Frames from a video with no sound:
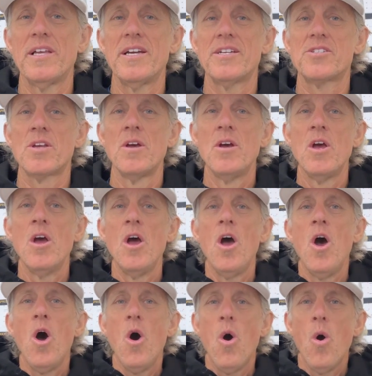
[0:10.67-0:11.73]
legs.
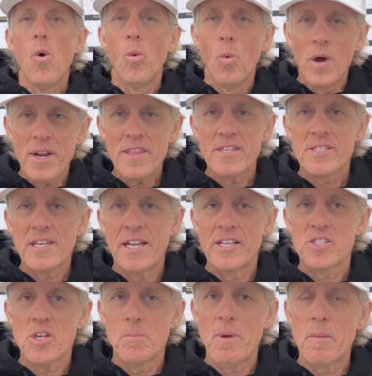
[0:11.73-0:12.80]
One of the
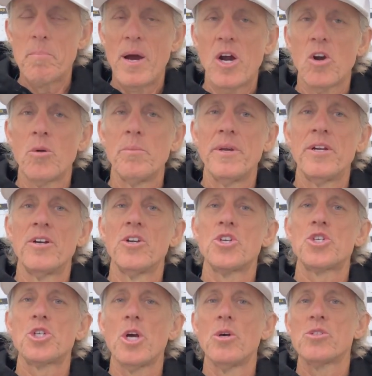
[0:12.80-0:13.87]
settings on my power meter
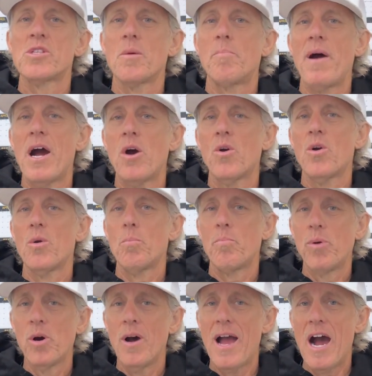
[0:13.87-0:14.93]
shows the power
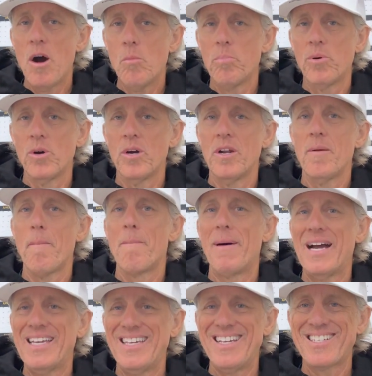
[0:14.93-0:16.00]
output
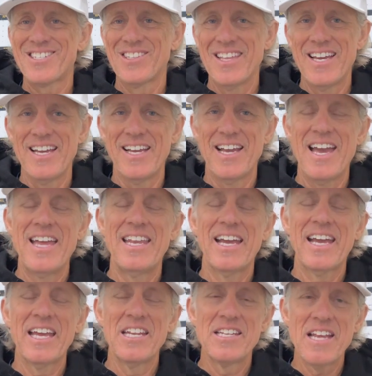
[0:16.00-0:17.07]
by each leg, and it
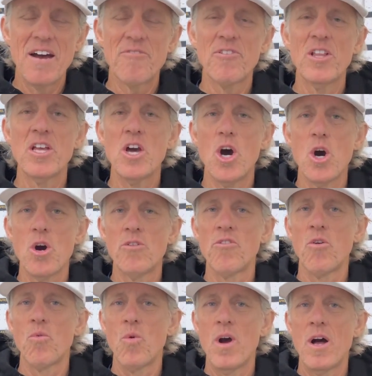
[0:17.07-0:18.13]
can definitely
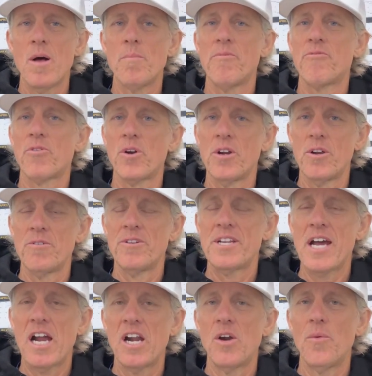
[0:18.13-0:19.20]
overwhelm for an
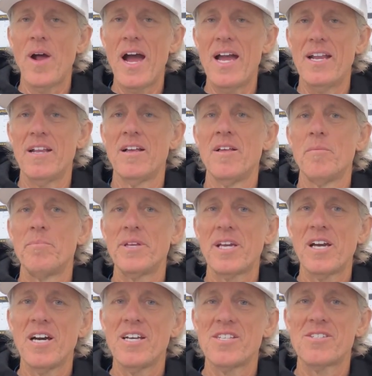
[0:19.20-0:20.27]
entire ride
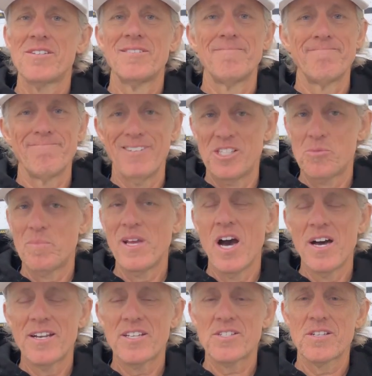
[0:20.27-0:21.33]
because, let's be
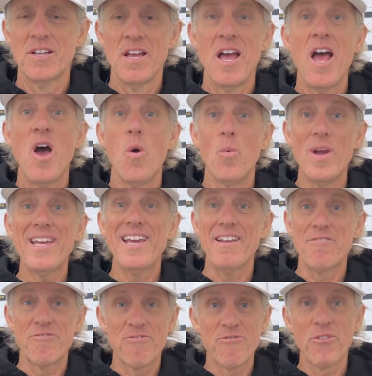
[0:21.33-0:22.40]
honest, we can
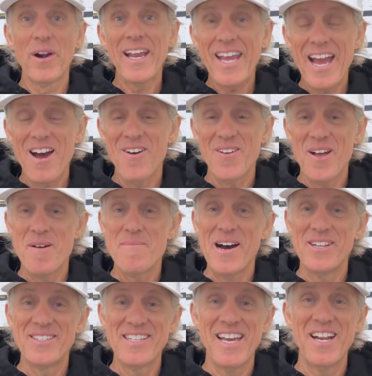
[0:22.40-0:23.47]
freak out
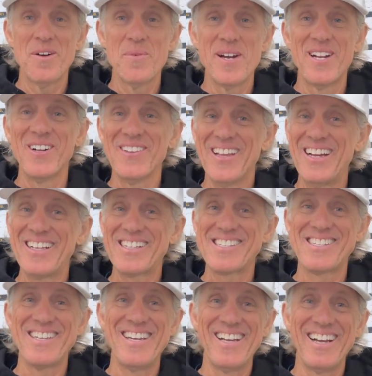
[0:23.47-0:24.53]
about data we don't like
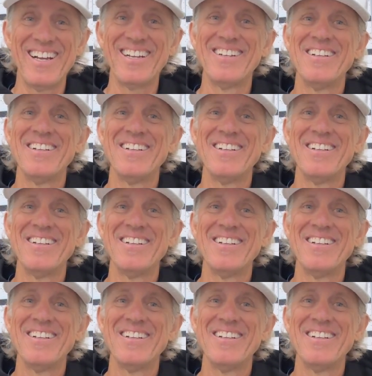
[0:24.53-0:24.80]
seeing.